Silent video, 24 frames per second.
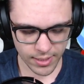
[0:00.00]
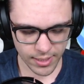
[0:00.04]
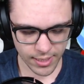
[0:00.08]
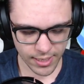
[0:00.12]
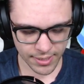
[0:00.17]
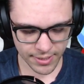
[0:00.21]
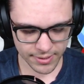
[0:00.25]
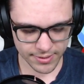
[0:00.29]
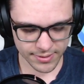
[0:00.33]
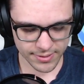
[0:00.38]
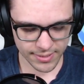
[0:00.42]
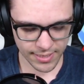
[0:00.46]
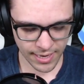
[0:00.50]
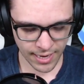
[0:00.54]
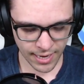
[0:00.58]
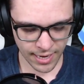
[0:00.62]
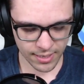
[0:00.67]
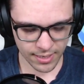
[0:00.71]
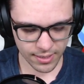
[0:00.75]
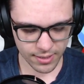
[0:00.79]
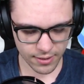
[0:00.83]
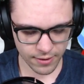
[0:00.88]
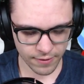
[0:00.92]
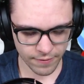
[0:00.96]
An
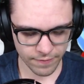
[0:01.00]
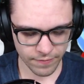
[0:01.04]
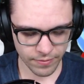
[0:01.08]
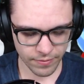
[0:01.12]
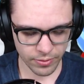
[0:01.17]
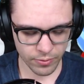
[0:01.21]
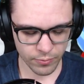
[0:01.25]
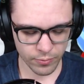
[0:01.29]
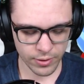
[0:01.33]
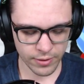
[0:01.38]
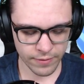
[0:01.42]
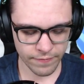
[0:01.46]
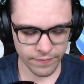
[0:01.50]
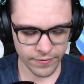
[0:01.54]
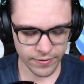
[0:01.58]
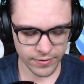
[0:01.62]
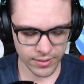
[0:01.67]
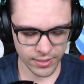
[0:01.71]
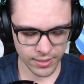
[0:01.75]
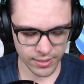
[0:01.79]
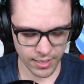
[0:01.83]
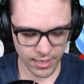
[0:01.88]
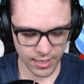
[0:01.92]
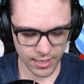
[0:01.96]
attack of
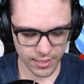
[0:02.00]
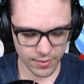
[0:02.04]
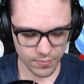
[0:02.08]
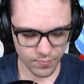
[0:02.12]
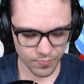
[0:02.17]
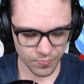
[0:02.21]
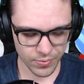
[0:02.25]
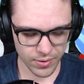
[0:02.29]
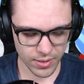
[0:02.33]
359,